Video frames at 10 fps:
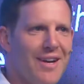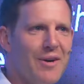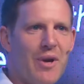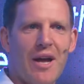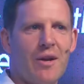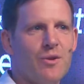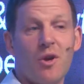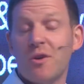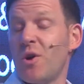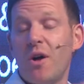And it
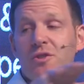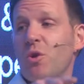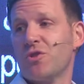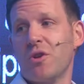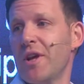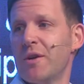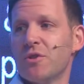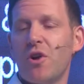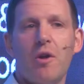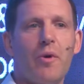was all social. It was
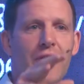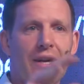all about the